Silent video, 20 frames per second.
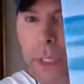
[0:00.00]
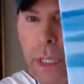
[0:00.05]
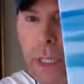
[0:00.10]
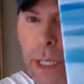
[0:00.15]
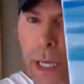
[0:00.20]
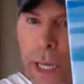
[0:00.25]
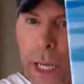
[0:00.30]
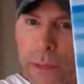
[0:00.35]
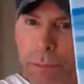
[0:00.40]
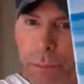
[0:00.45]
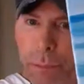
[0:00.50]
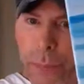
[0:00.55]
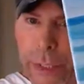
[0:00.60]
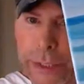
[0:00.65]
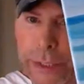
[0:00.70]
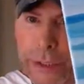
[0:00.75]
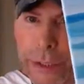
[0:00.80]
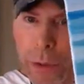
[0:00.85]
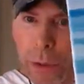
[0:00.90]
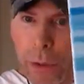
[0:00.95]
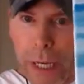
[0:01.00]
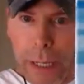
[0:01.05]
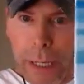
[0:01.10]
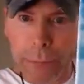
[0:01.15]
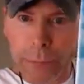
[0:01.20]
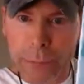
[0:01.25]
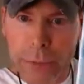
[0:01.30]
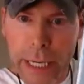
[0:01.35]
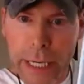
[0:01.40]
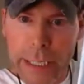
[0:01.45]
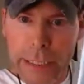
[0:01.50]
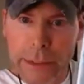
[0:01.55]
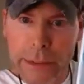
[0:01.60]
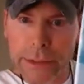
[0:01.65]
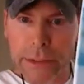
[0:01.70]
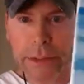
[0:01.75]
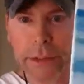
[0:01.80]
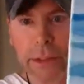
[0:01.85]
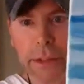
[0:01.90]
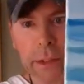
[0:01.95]
and pick you up, right?
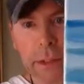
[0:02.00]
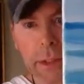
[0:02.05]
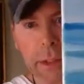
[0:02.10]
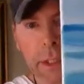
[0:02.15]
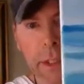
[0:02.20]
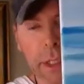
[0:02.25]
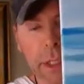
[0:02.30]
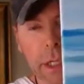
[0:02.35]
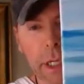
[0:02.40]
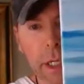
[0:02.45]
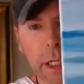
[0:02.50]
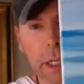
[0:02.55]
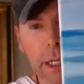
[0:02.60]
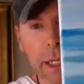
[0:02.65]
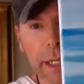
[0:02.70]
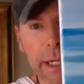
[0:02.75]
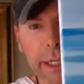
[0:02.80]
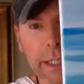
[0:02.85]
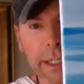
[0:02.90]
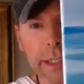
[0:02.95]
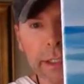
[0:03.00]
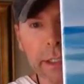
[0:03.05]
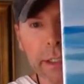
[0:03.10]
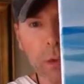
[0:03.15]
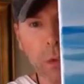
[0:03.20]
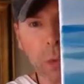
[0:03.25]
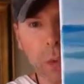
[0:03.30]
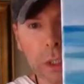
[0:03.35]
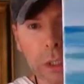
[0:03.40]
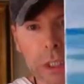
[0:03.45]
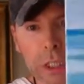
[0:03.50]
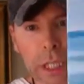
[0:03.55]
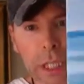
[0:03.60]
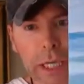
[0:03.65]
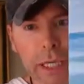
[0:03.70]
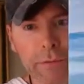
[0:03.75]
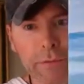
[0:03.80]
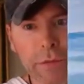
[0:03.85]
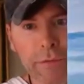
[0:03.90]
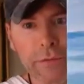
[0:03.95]
I would
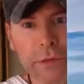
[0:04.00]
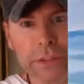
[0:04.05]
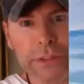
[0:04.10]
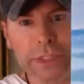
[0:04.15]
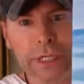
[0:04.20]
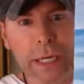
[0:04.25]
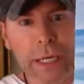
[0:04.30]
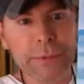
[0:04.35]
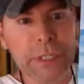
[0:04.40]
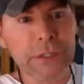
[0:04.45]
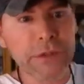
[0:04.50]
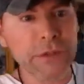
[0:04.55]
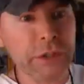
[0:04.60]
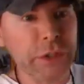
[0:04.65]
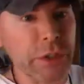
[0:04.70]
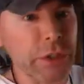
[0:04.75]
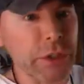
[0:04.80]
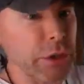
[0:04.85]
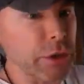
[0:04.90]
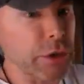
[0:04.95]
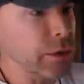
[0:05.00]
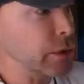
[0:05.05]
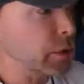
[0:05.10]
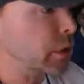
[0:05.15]
love. The first thing I'm going to do